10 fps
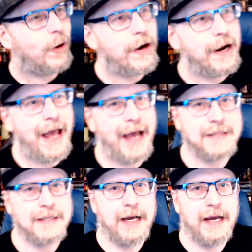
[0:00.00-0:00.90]
it
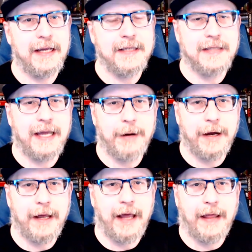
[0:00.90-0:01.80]
has his name on
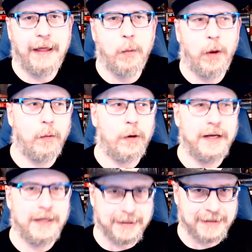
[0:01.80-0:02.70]
it, and then one where
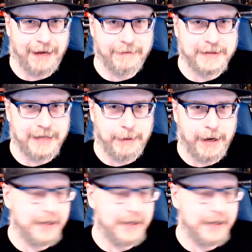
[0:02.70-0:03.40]
it doesn't have his name on it.